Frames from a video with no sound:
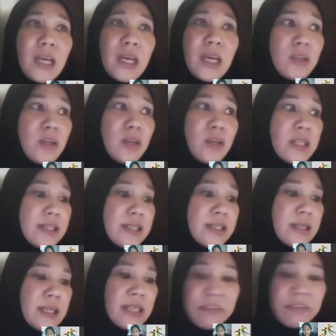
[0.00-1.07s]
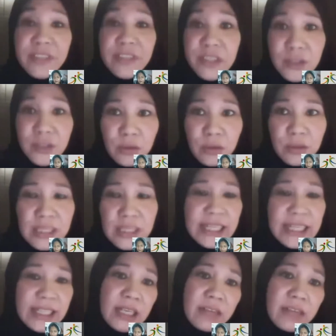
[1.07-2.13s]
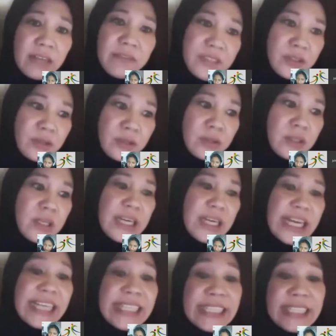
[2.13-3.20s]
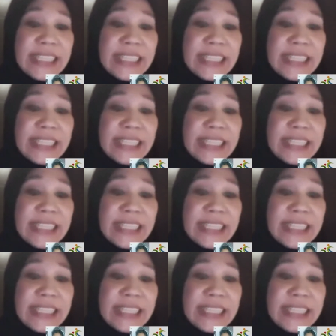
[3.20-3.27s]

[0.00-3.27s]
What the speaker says: how do you call it, a comfort zone. It's like a comfort zone. It's